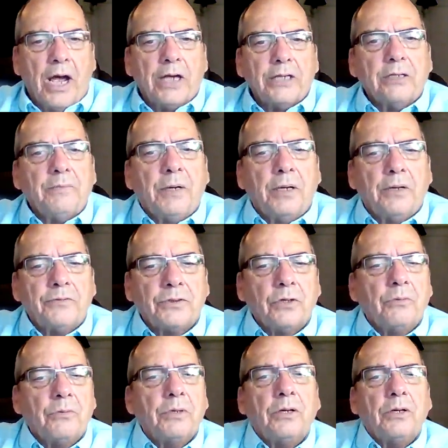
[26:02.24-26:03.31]
as above,
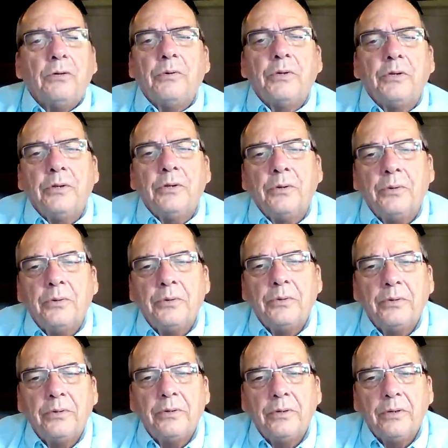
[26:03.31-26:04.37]
so below with you.
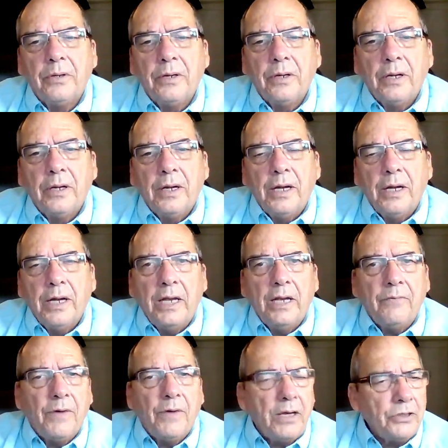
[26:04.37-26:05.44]

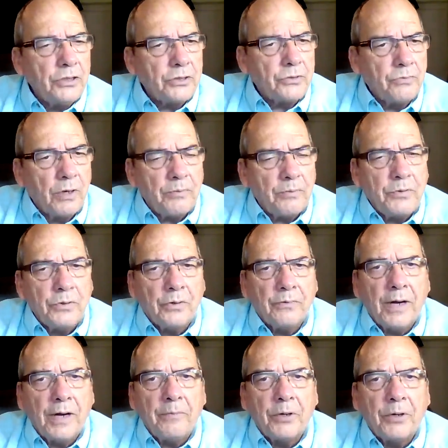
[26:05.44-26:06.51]
And if I disrupt
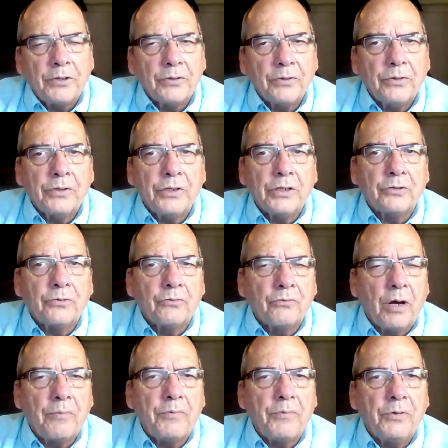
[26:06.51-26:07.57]
your vibration or
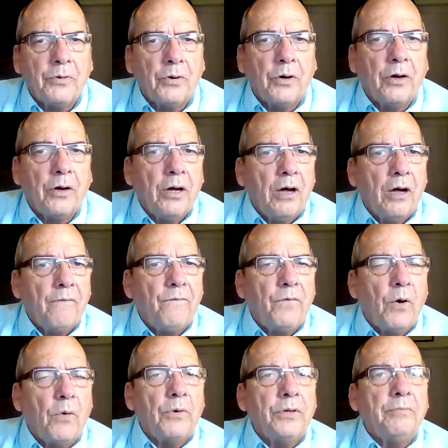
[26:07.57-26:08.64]
disrupt your
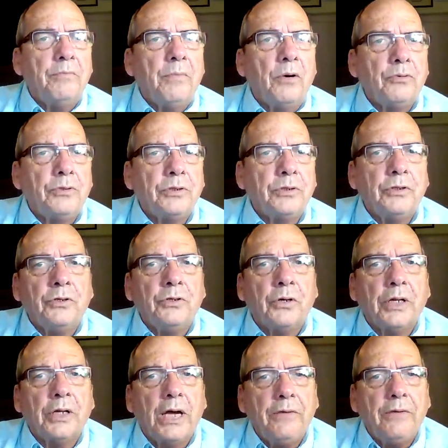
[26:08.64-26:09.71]
forward motion in
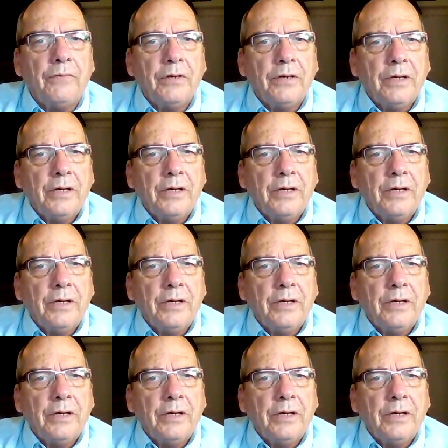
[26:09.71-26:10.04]
your life,